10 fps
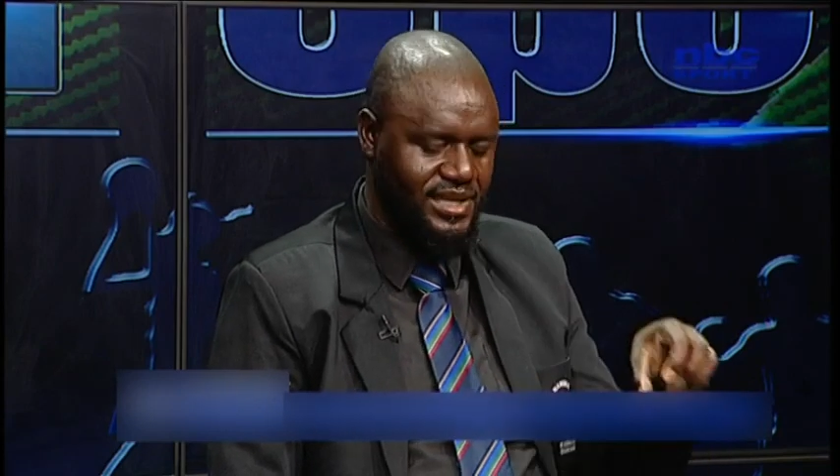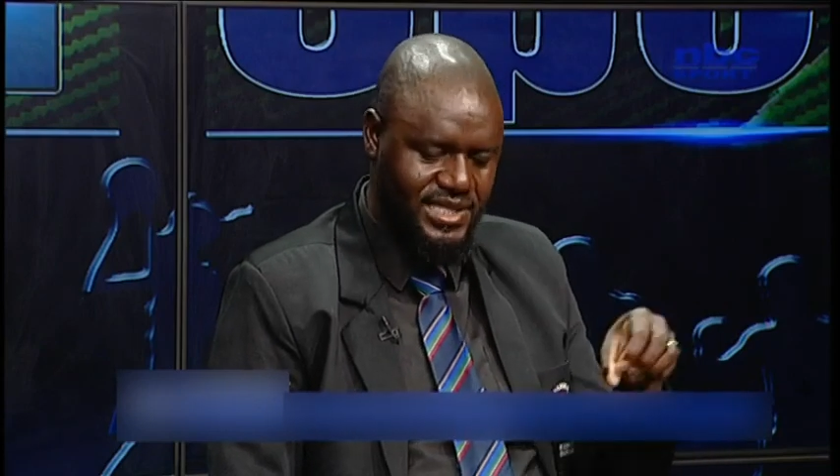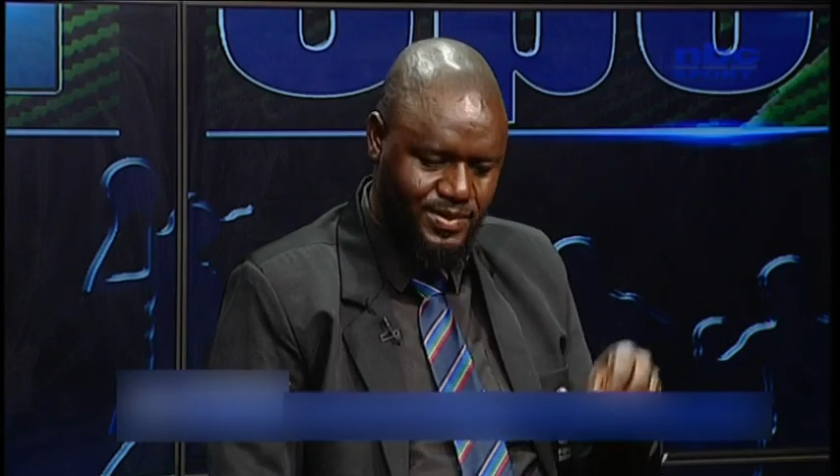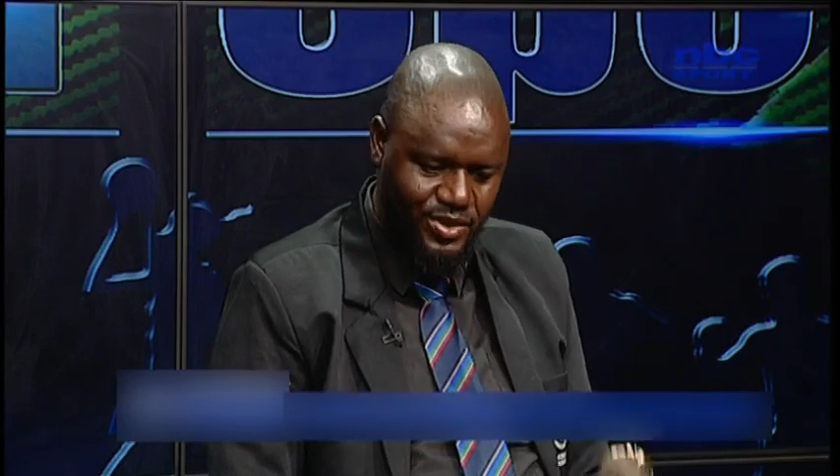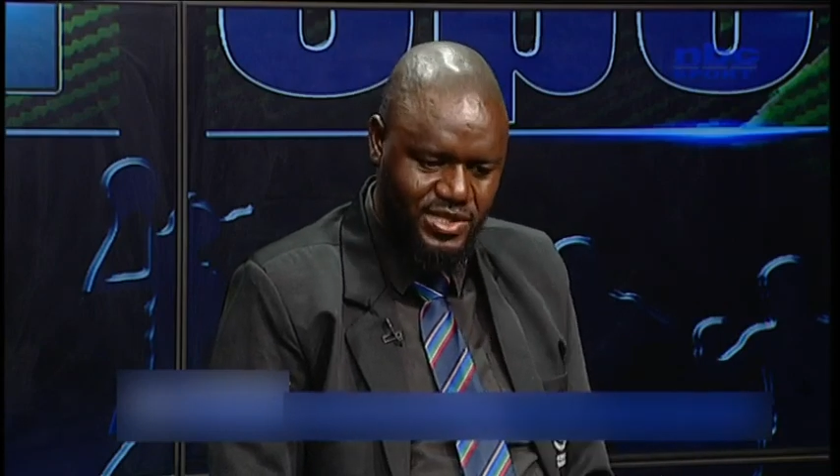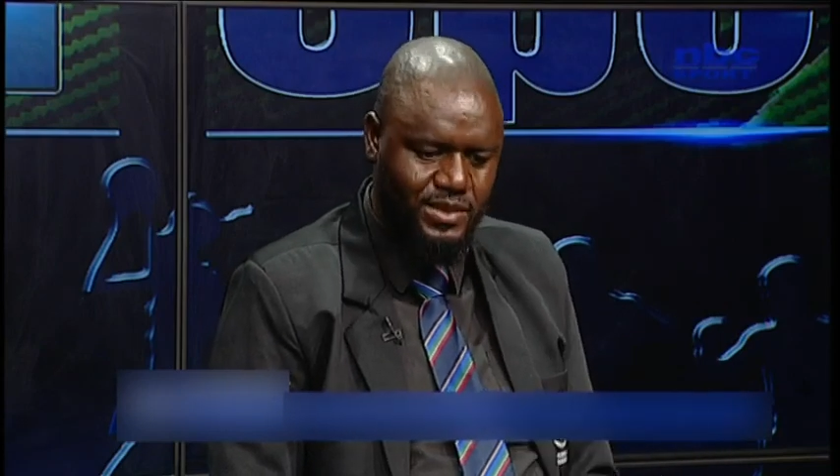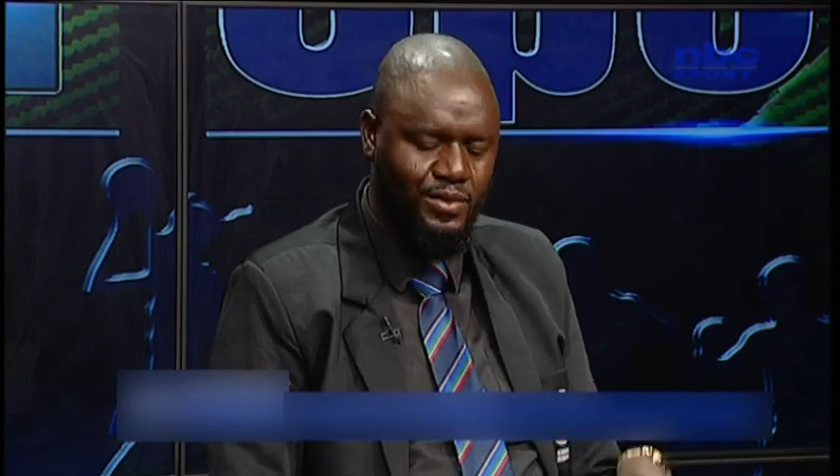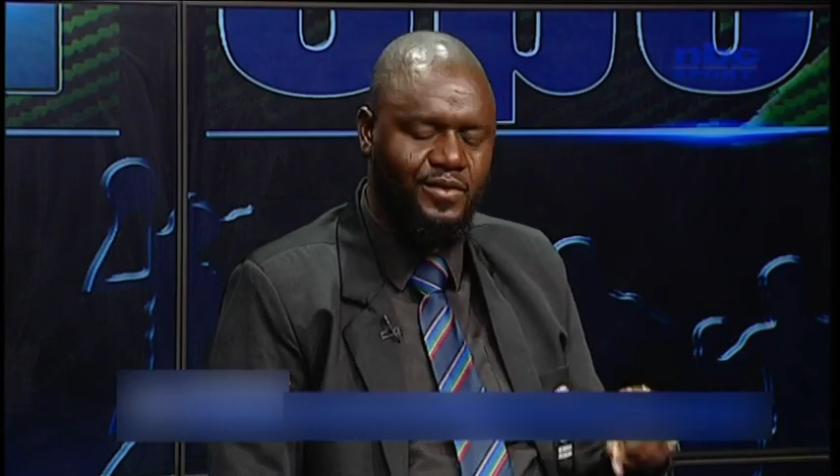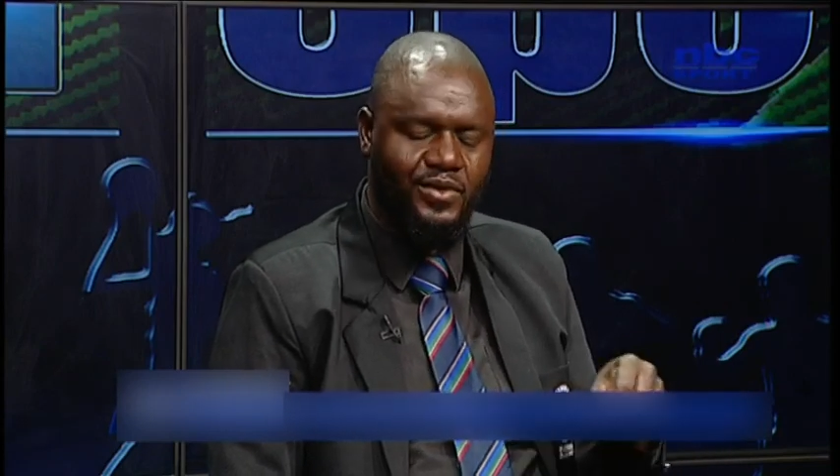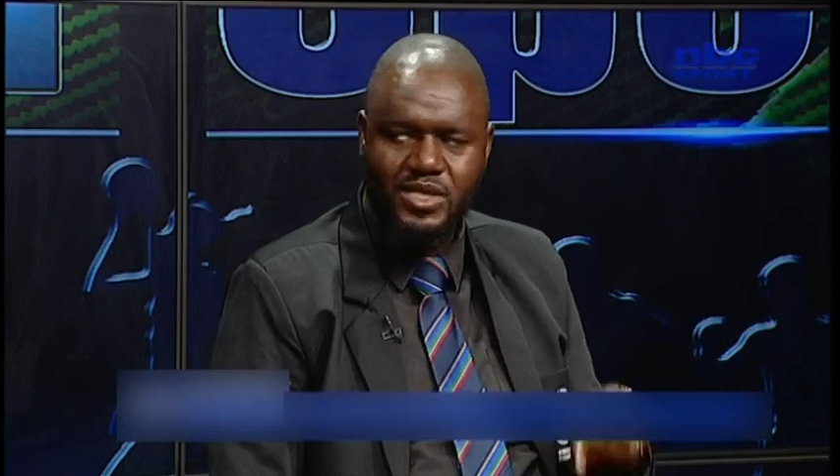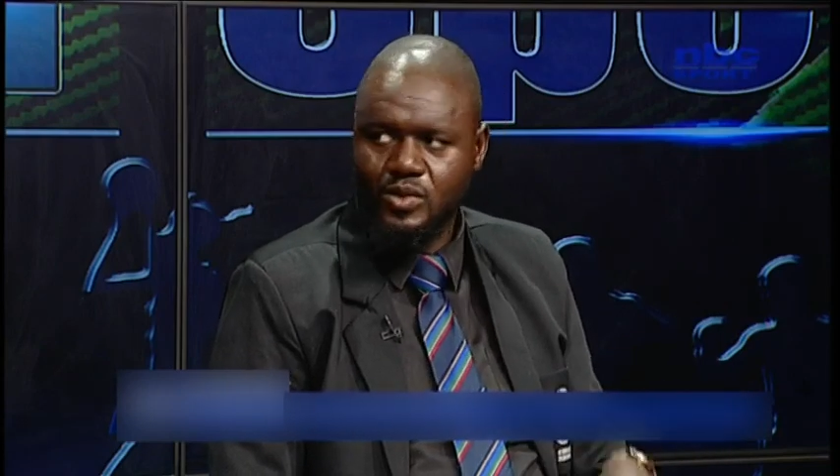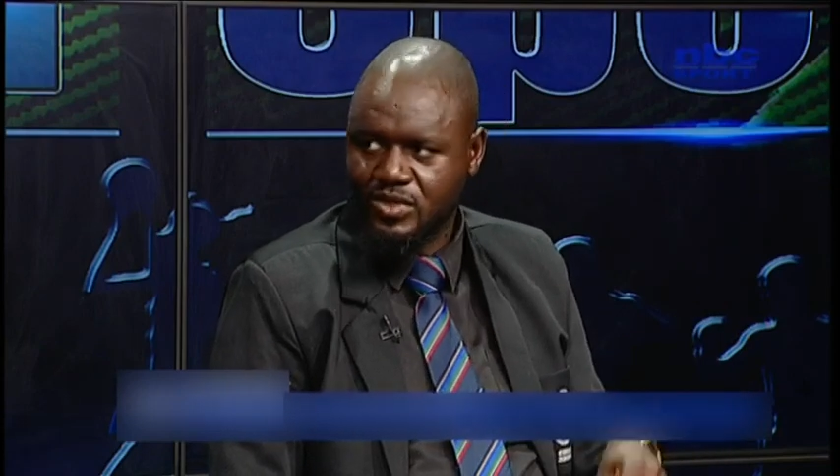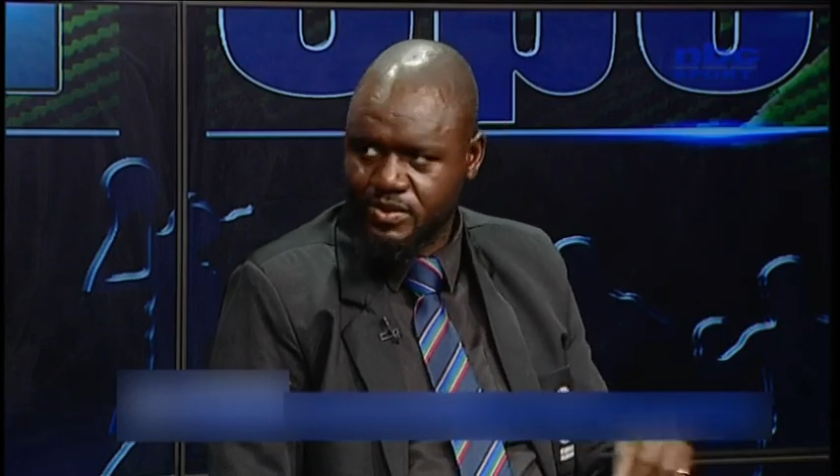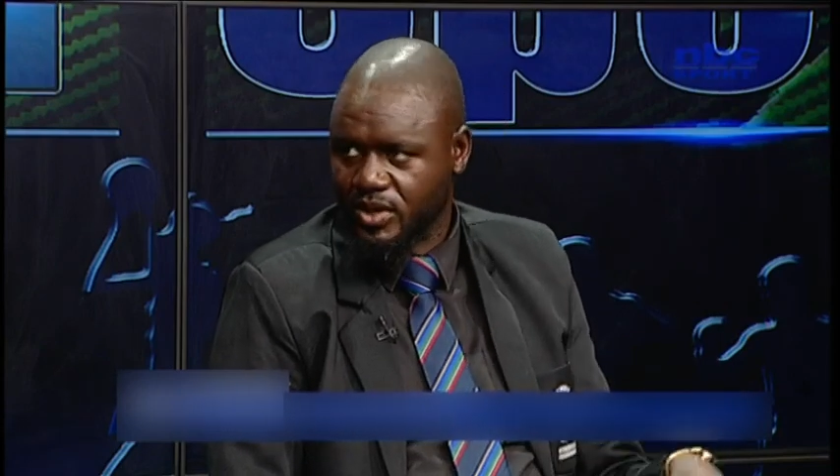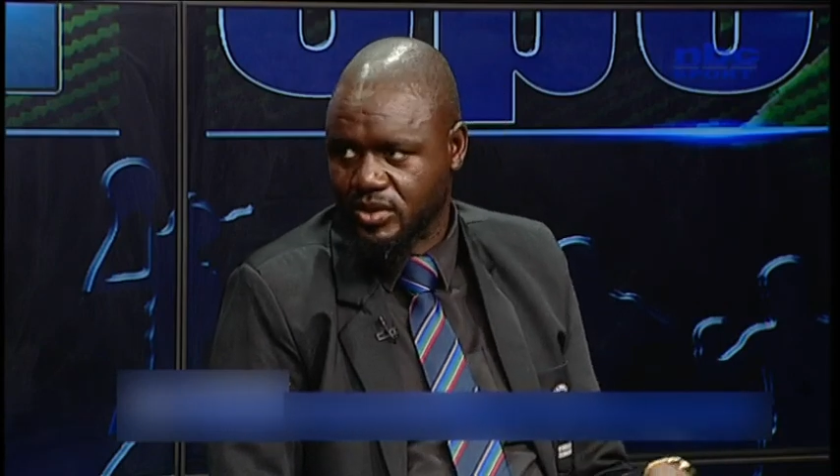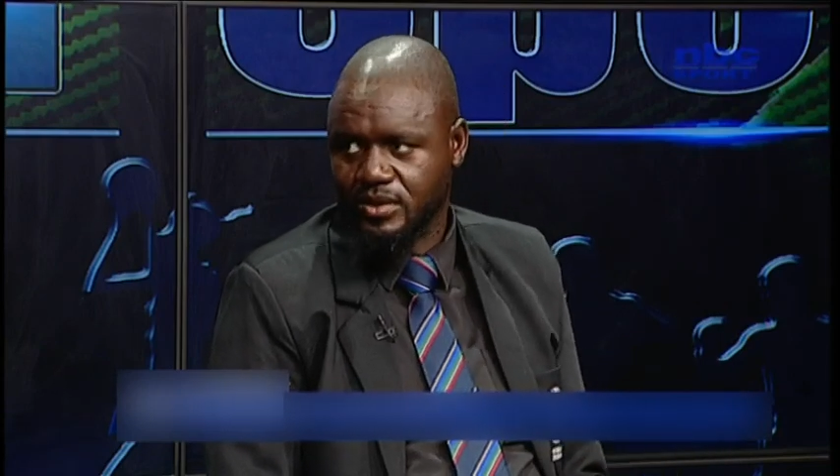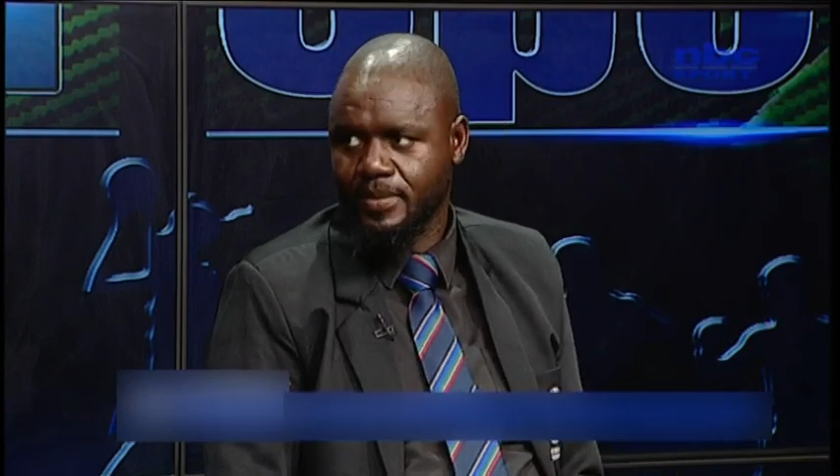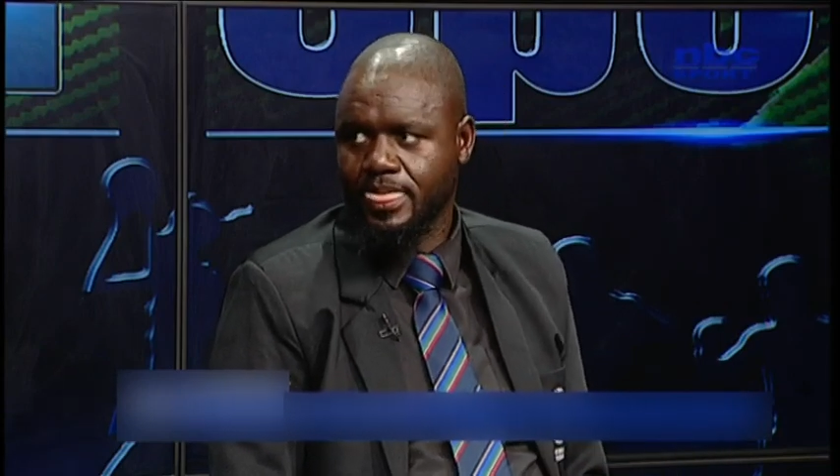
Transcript: responsible for school sport.